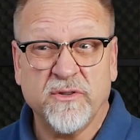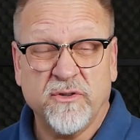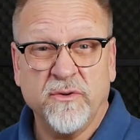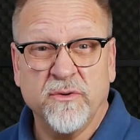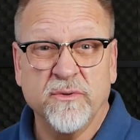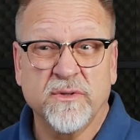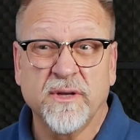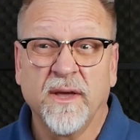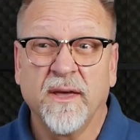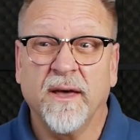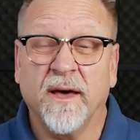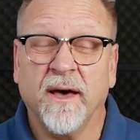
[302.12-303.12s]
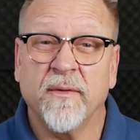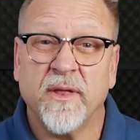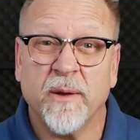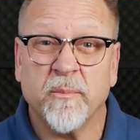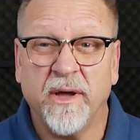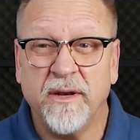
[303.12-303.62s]
shoes that
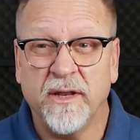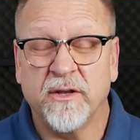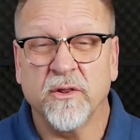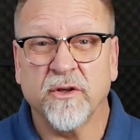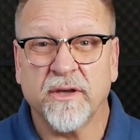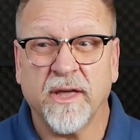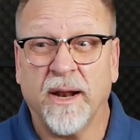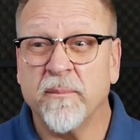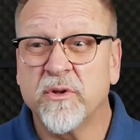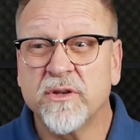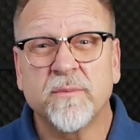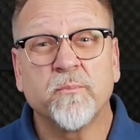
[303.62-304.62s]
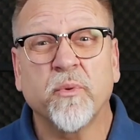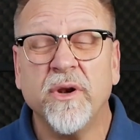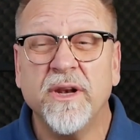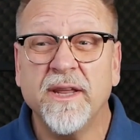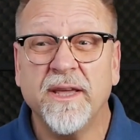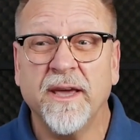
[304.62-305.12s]
I might need to look at. I'm
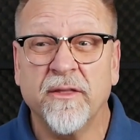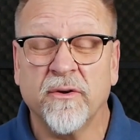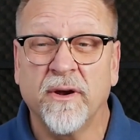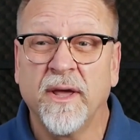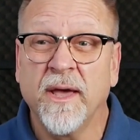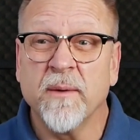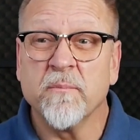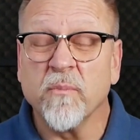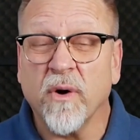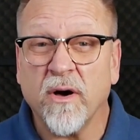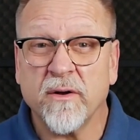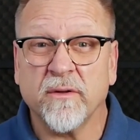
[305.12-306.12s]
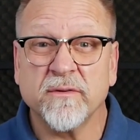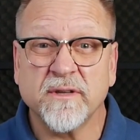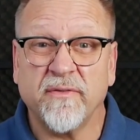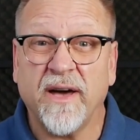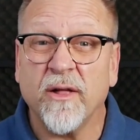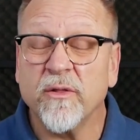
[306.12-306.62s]
putting together models
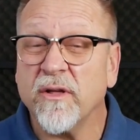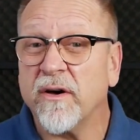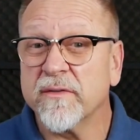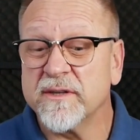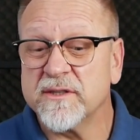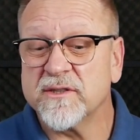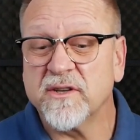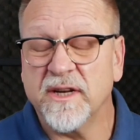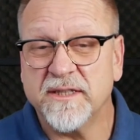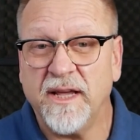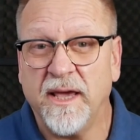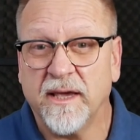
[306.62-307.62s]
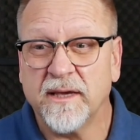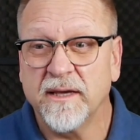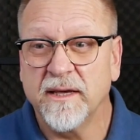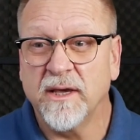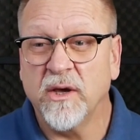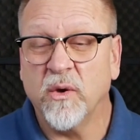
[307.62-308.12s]
of how long this is going to take.
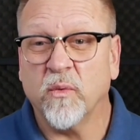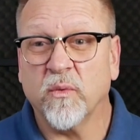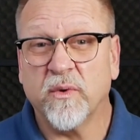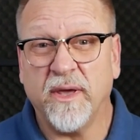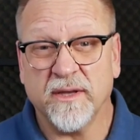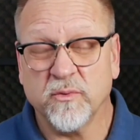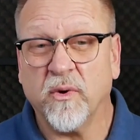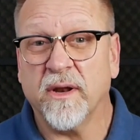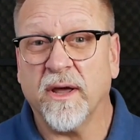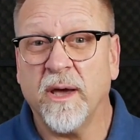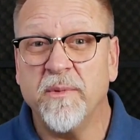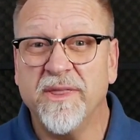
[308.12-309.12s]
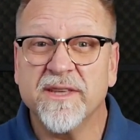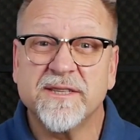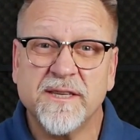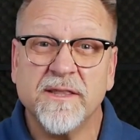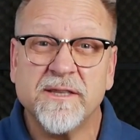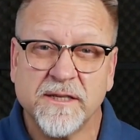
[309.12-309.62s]
Well, guess what? I'm in the
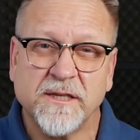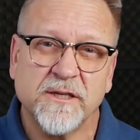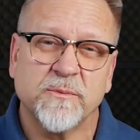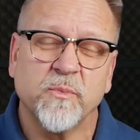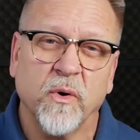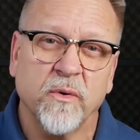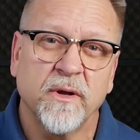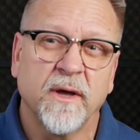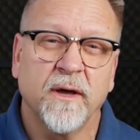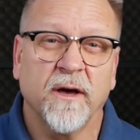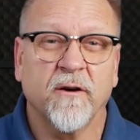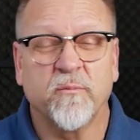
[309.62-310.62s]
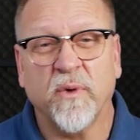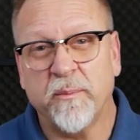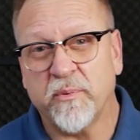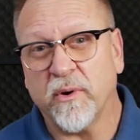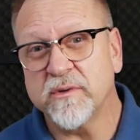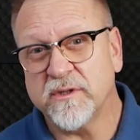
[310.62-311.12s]
synthesis mode of my
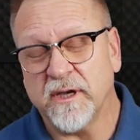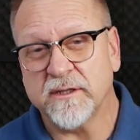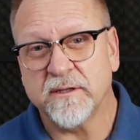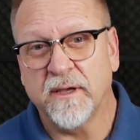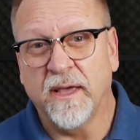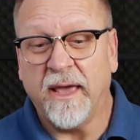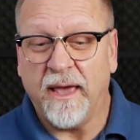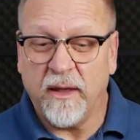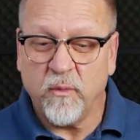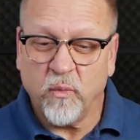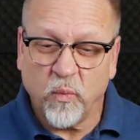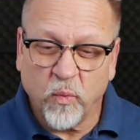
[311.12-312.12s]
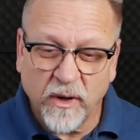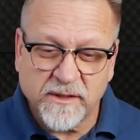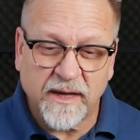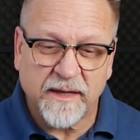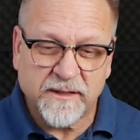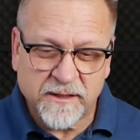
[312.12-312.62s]
process. And once
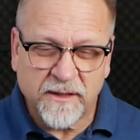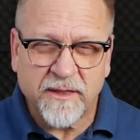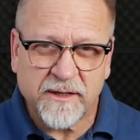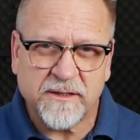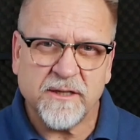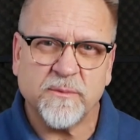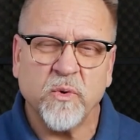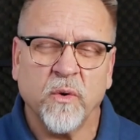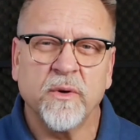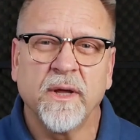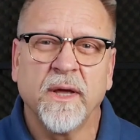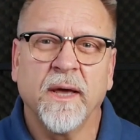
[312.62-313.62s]
that synthesis mode